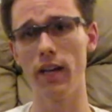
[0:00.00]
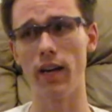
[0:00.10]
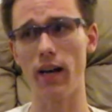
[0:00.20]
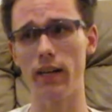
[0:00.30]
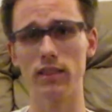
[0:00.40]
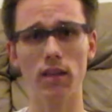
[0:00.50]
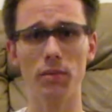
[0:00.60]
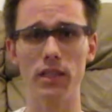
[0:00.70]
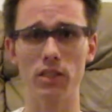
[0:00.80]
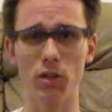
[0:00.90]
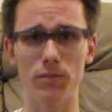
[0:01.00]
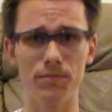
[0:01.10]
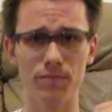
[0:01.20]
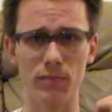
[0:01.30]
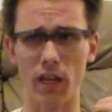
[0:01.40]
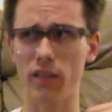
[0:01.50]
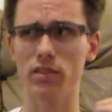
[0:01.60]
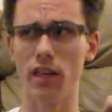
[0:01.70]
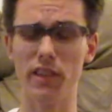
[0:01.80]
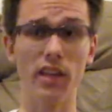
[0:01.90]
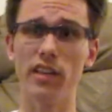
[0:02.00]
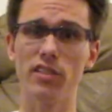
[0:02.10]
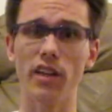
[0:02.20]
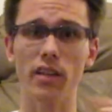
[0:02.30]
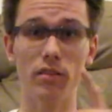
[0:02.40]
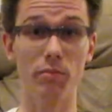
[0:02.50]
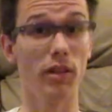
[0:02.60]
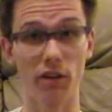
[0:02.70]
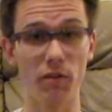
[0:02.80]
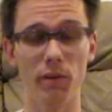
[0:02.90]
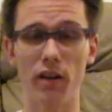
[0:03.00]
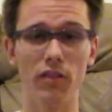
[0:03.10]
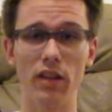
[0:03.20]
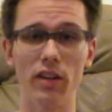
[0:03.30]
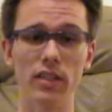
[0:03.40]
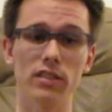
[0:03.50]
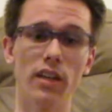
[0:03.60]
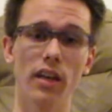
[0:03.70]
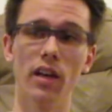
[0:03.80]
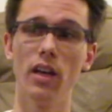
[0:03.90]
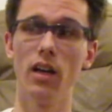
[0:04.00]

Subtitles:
just a couple days ago. Actually, I think yesterday. Literally put out a video yesterday.